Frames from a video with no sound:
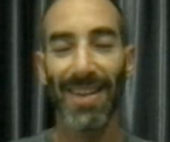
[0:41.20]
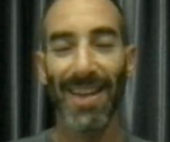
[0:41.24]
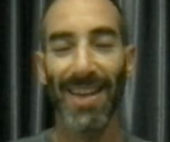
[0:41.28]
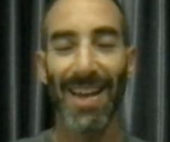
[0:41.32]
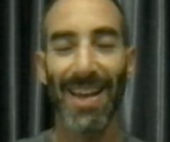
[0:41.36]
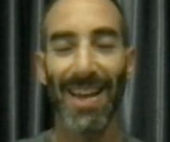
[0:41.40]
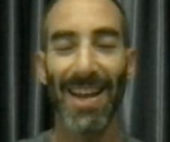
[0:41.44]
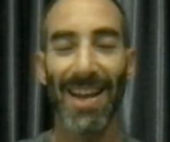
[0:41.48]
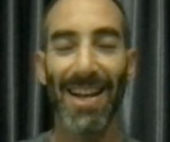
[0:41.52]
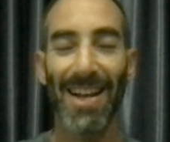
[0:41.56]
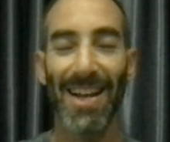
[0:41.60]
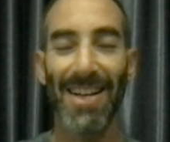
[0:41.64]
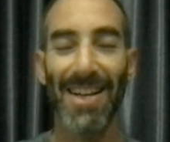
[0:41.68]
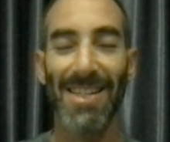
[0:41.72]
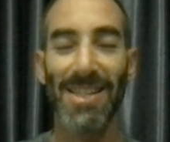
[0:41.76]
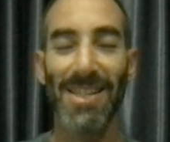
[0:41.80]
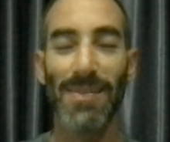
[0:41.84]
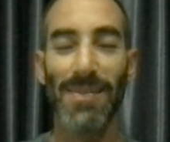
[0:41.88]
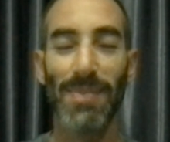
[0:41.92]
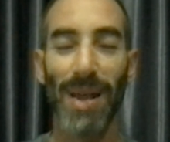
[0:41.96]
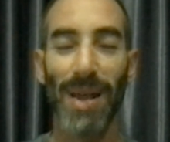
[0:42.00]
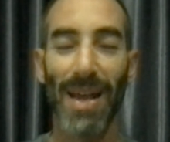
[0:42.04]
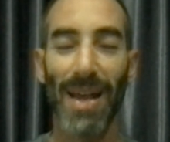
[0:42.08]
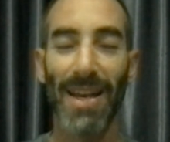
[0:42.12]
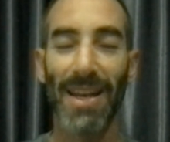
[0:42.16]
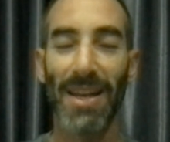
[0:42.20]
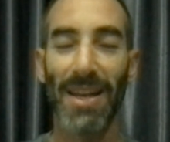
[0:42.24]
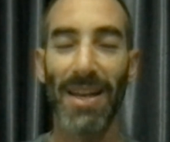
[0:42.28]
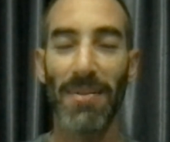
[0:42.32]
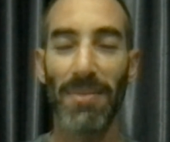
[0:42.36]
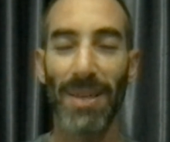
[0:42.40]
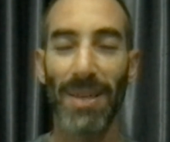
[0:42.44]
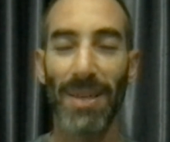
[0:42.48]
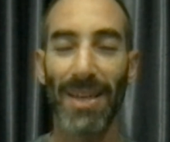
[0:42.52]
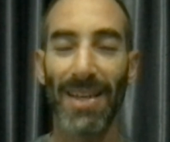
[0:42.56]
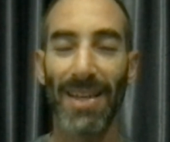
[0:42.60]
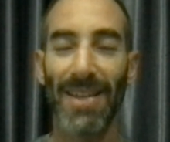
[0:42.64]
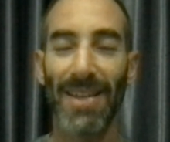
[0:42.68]
I'll explain in a
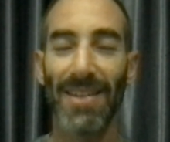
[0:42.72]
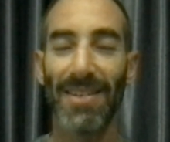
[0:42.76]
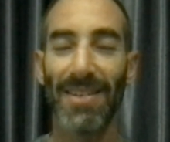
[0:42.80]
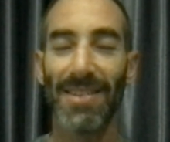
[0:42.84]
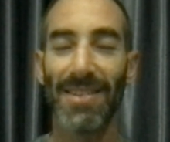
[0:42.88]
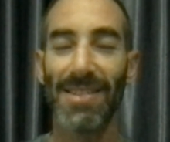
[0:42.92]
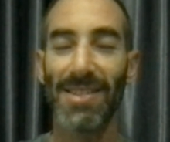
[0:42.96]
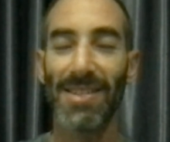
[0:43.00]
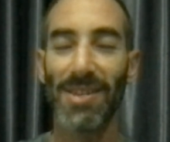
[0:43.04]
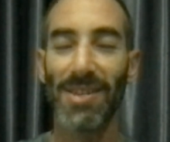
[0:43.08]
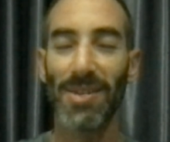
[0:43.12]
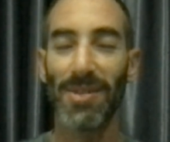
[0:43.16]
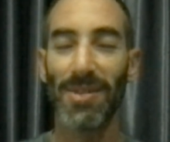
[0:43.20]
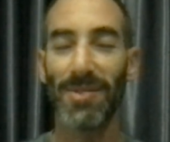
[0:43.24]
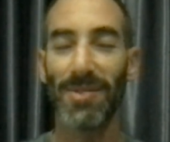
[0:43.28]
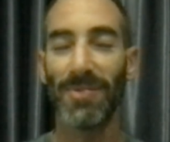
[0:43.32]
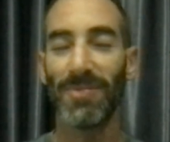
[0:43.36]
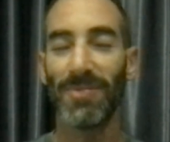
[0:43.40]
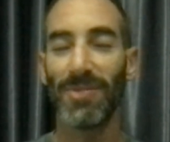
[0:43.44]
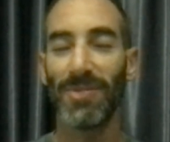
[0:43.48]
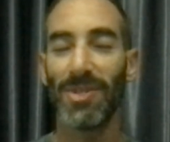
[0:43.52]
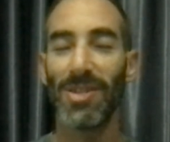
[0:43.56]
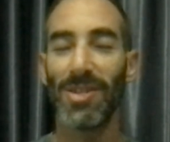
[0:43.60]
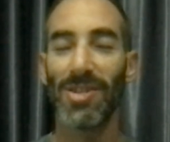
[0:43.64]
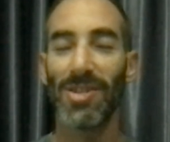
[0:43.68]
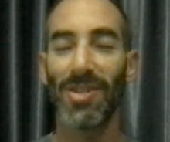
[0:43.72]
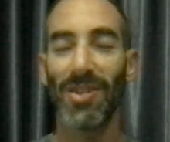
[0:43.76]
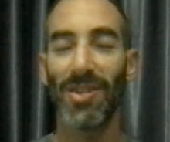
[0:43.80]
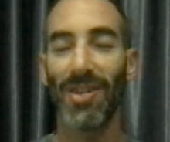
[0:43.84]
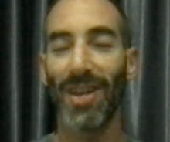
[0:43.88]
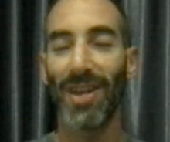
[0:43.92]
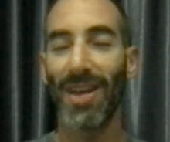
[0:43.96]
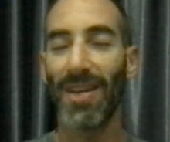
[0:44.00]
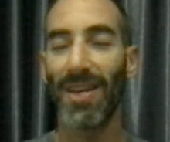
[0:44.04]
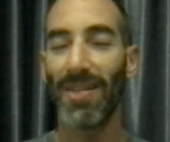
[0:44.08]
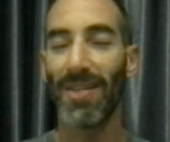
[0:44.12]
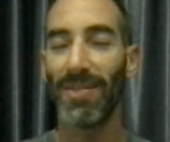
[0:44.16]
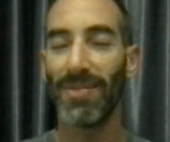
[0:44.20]
minute. So just
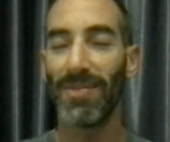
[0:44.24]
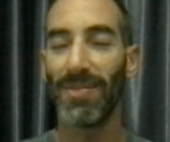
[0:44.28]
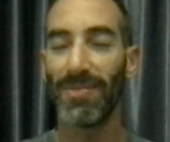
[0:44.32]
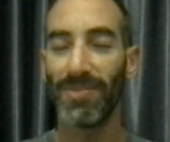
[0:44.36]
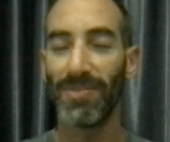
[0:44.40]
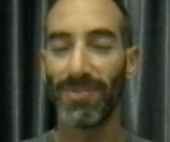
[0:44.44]
gonna